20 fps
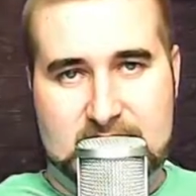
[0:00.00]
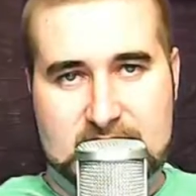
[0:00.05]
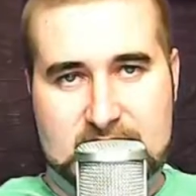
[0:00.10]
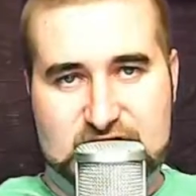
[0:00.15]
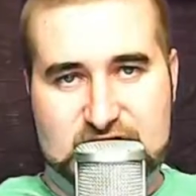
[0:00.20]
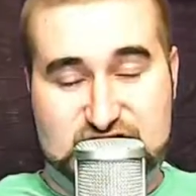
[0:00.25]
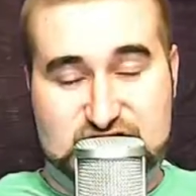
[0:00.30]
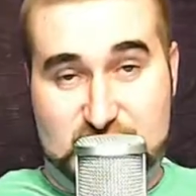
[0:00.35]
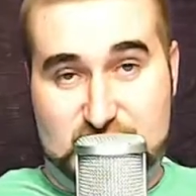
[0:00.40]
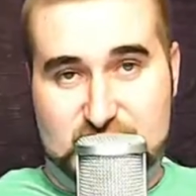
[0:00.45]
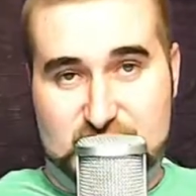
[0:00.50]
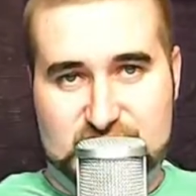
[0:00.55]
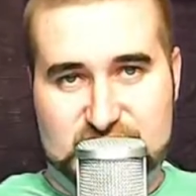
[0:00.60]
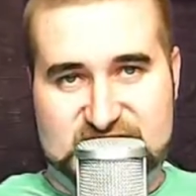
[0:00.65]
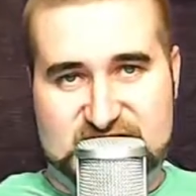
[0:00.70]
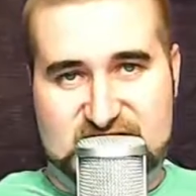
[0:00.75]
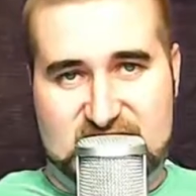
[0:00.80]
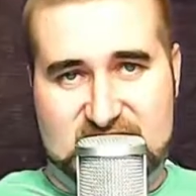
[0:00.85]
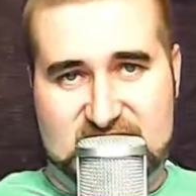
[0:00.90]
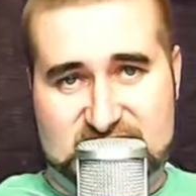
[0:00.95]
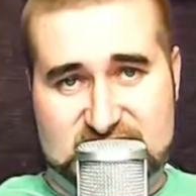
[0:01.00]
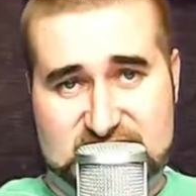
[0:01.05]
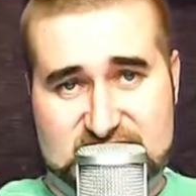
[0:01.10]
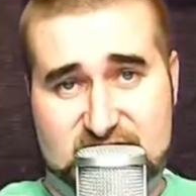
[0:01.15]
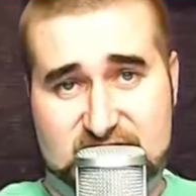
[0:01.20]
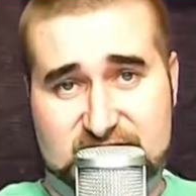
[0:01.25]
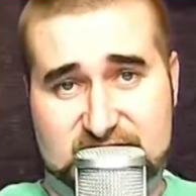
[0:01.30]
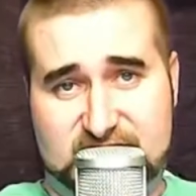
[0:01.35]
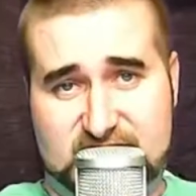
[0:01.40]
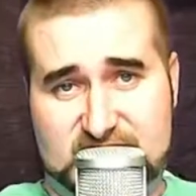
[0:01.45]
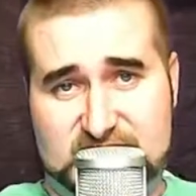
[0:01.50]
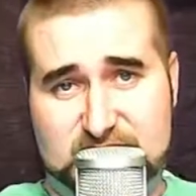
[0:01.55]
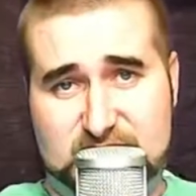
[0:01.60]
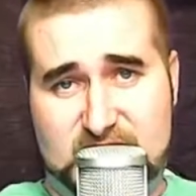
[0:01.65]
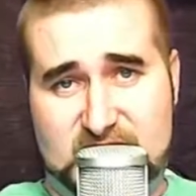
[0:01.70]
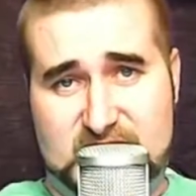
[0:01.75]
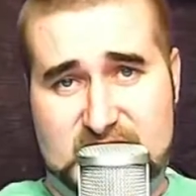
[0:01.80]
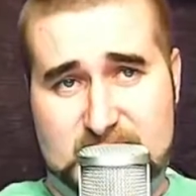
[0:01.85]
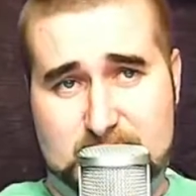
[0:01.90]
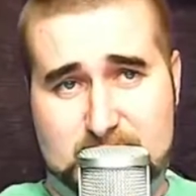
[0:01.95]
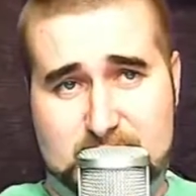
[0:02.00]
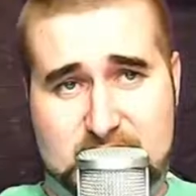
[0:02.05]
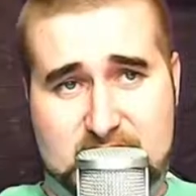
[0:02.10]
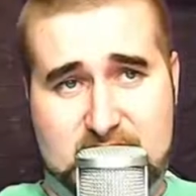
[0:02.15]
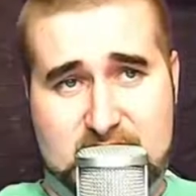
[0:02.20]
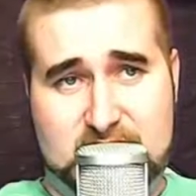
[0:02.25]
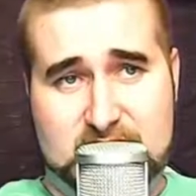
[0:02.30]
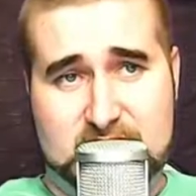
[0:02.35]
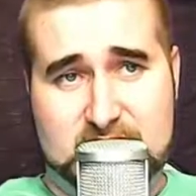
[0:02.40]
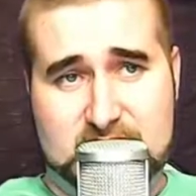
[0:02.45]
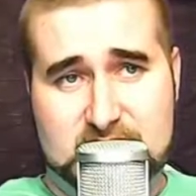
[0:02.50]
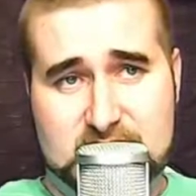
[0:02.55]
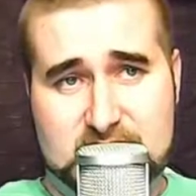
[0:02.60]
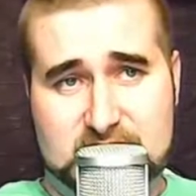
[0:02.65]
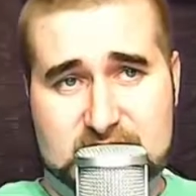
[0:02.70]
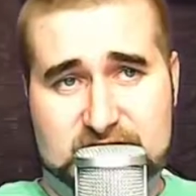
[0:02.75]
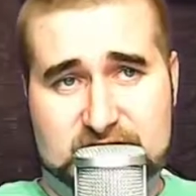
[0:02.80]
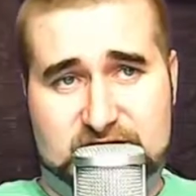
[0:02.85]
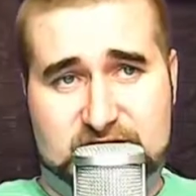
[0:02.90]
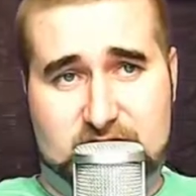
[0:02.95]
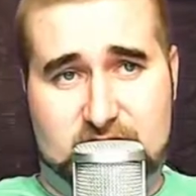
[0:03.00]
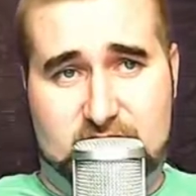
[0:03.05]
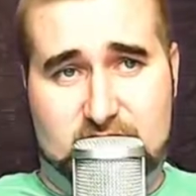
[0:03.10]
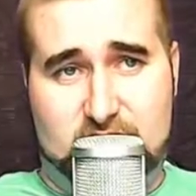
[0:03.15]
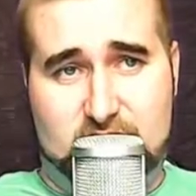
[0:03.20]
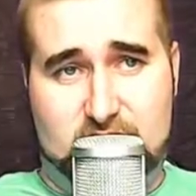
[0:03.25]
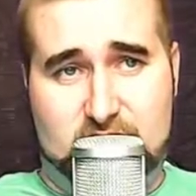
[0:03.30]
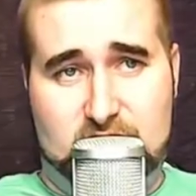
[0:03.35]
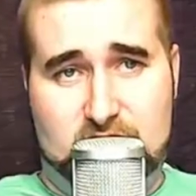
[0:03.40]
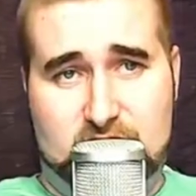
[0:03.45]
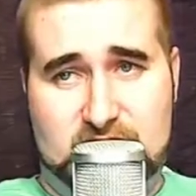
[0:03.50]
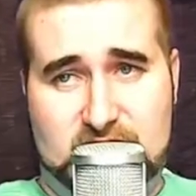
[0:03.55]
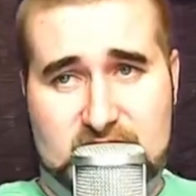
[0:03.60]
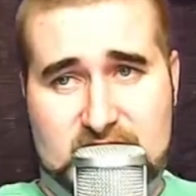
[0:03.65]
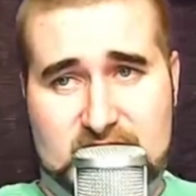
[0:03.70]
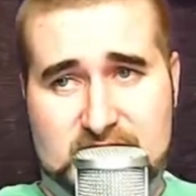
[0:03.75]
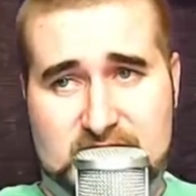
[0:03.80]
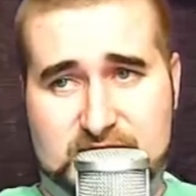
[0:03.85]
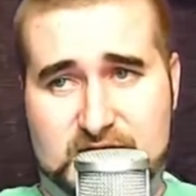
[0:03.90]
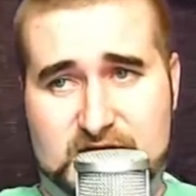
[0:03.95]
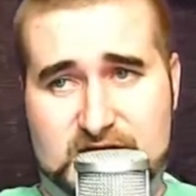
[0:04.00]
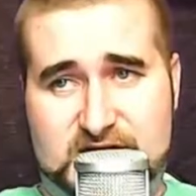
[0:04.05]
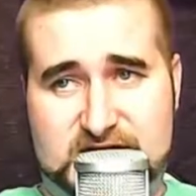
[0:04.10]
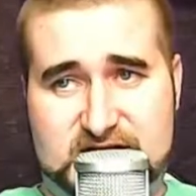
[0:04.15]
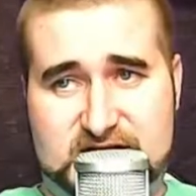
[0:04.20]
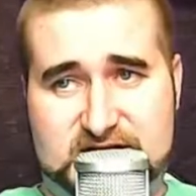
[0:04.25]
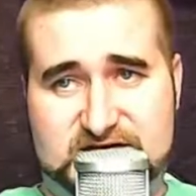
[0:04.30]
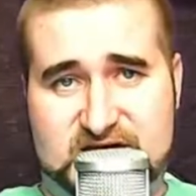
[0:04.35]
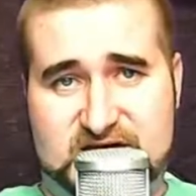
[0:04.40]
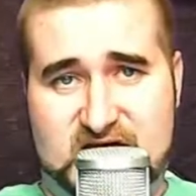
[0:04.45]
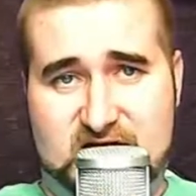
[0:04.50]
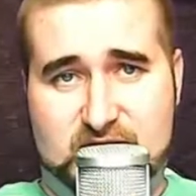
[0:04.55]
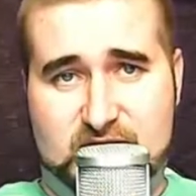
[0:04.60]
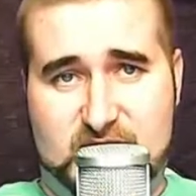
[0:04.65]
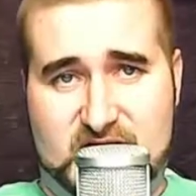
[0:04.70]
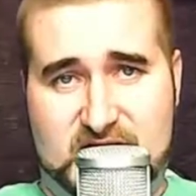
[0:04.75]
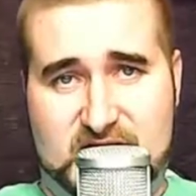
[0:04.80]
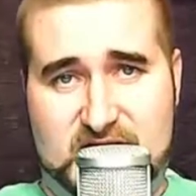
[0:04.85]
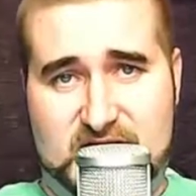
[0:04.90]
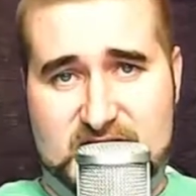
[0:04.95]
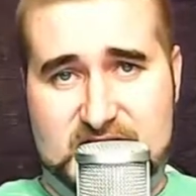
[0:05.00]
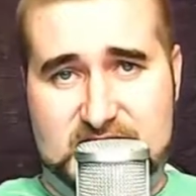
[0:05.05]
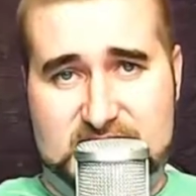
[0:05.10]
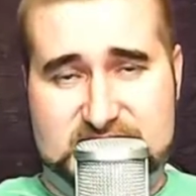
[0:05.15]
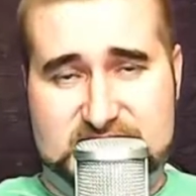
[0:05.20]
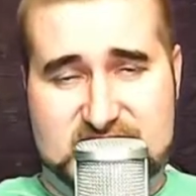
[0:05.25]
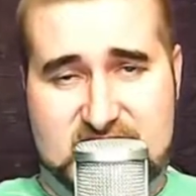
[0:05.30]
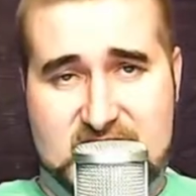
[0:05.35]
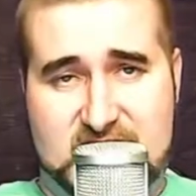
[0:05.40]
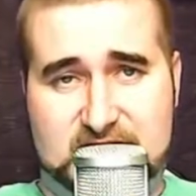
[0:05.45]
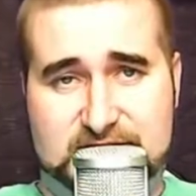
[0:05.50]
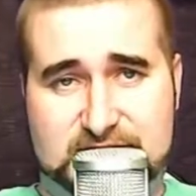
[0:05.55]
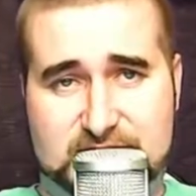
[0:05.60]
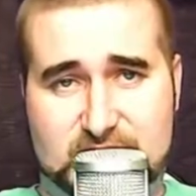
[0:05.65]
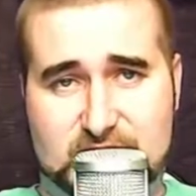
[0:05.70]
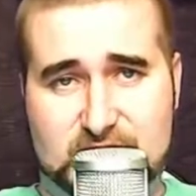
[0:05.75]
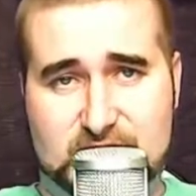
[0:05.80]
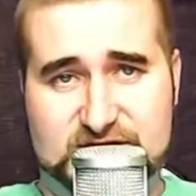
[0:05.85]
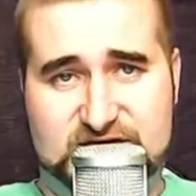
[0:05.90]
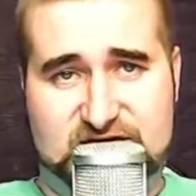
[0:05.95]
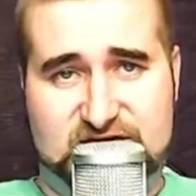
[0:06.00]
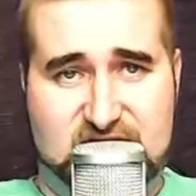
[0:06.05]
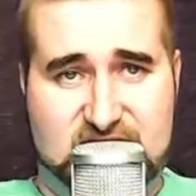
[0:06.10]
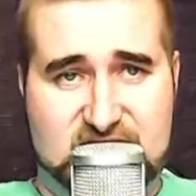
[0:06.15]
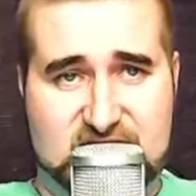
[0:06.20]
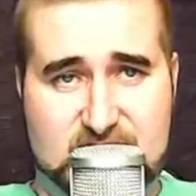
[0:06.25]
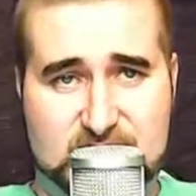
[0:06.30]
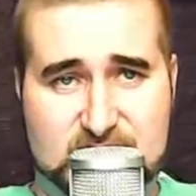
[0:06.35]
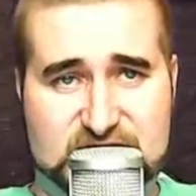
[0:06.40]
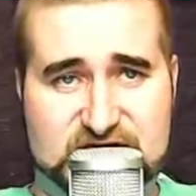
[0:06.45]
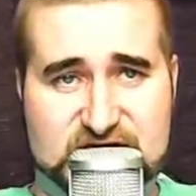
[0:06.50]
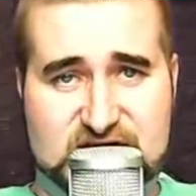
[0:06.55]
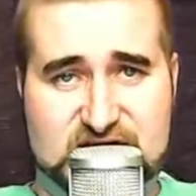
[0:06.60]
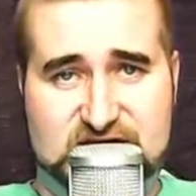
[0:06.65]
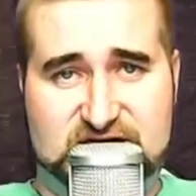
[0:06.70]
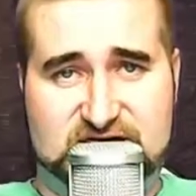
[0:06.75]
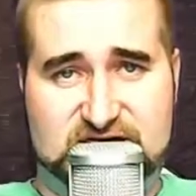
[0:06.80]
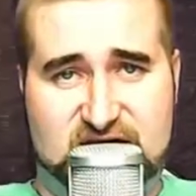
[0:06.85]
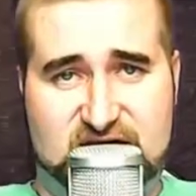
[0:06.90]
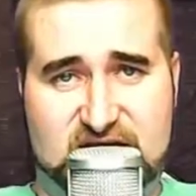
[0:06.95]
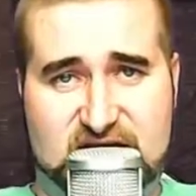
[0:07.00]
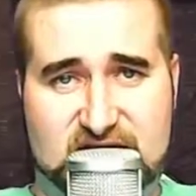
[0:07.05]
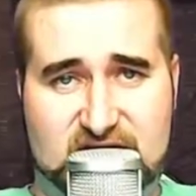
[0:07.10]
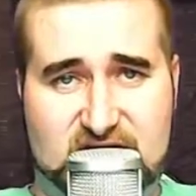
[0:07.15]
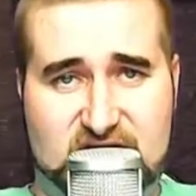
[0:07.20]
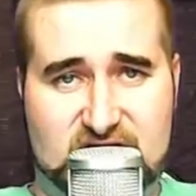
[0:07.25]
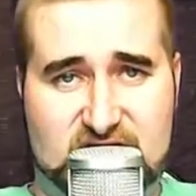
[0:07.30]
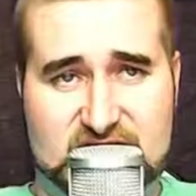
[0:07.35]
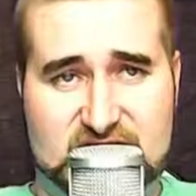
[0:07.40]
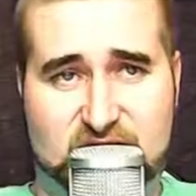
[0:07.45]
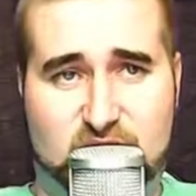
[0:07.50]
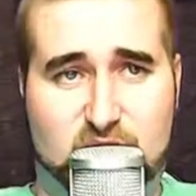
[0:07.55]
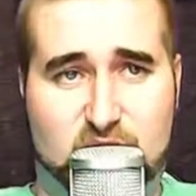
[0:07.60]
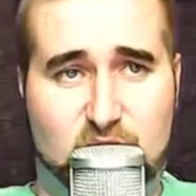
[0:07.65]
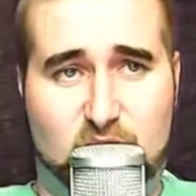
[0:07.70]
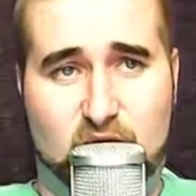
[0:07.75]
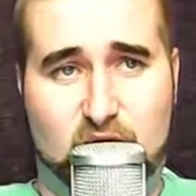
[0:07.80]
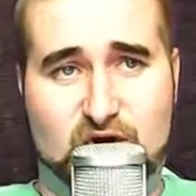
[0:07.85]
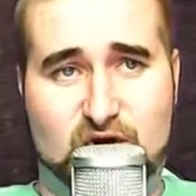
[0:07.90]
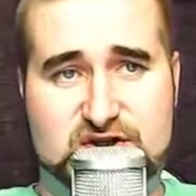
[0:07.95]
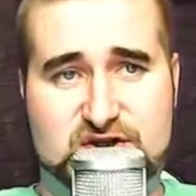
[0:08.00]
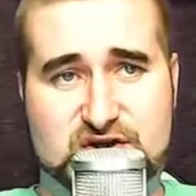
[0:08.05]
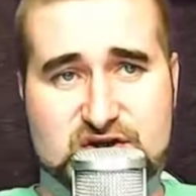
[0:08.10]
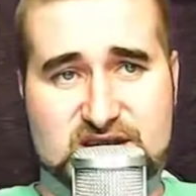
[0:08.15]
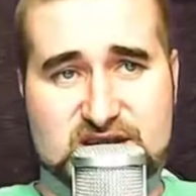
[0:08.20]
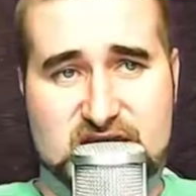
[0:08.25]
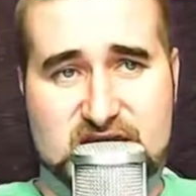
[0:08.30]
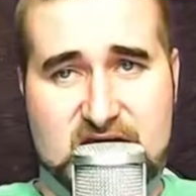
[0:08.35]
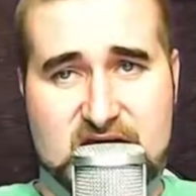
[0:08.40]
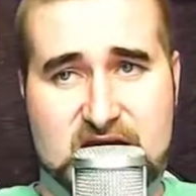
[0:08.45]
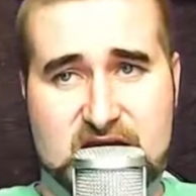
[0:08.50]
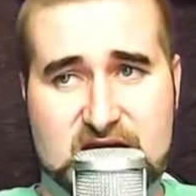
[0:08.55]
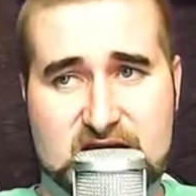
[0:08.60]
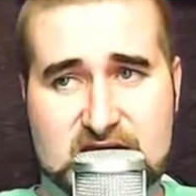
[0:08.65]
shields, and it's not affected by impen. So it really doesn't have many downfalls. The numbers that you see are kind of what you get.